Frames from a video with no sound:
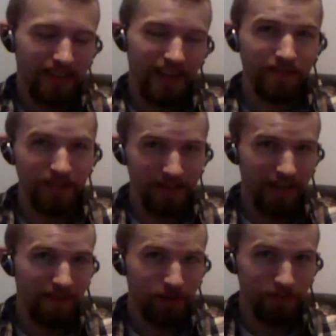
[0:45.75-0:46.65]

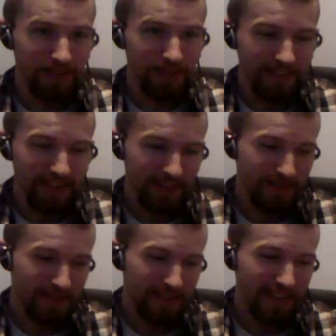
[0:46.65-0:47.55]
have to read
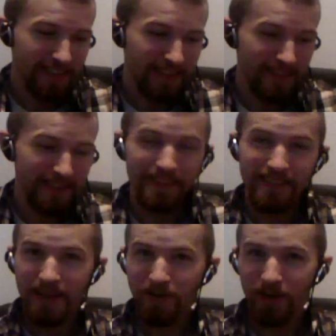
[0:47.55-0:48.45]
this.
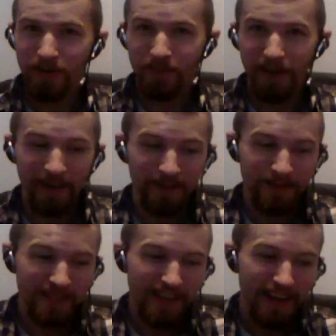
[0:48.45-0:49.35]
His name's hard to
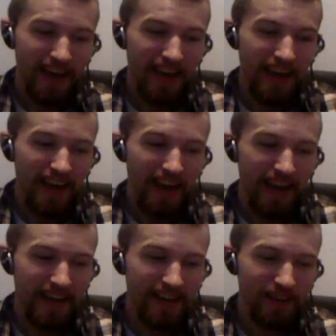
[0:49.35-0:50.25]
pronounce.
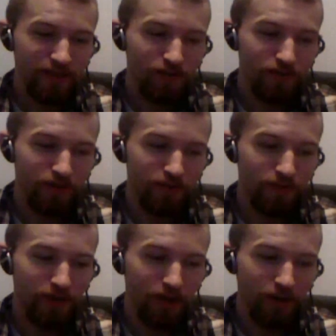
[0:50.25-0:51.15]
Heya
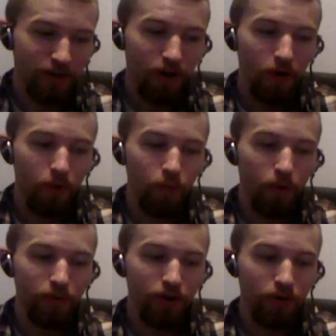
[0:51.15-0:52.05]
Susuno
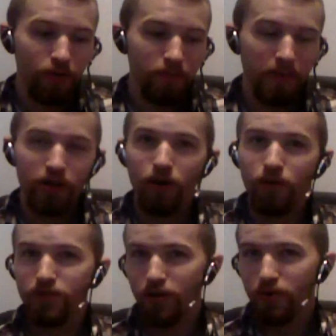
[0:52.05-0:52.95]
Wono
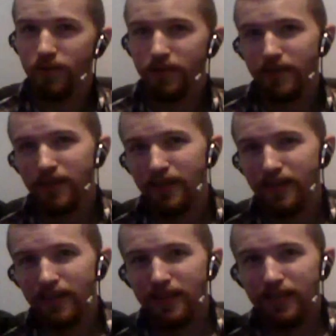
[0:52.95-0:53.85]
Makoto.
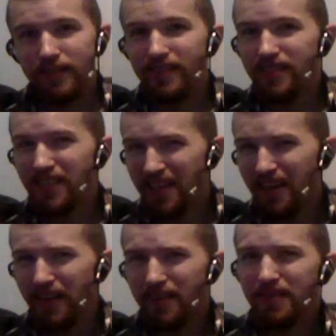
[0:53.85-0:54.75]
He's a
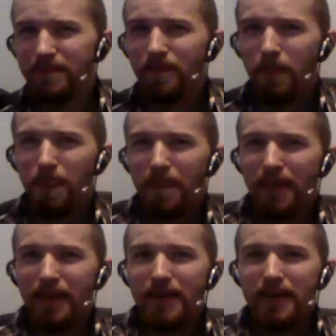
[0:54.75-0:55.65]
god.
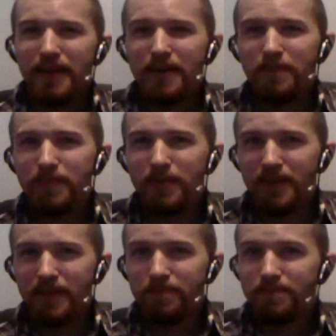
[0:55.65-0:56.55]
But
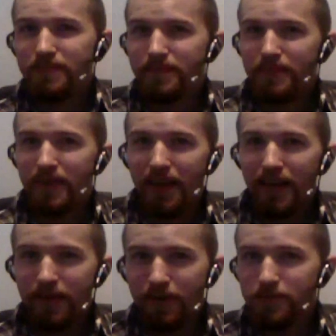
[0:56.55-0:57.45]

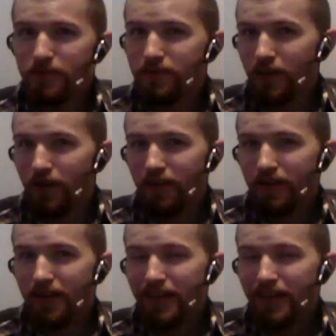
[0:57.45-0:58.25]
anyways, moving on.